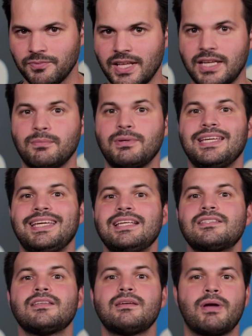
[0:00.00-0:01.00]
They can be
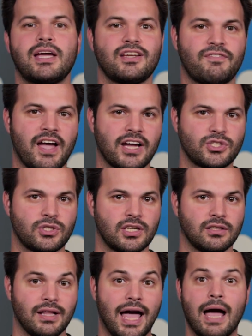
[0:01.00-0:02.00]
easily manufactured in
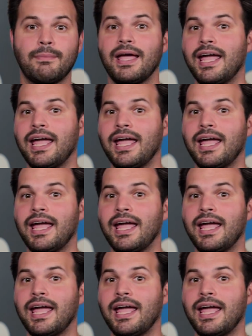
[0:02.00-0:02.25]
a lab,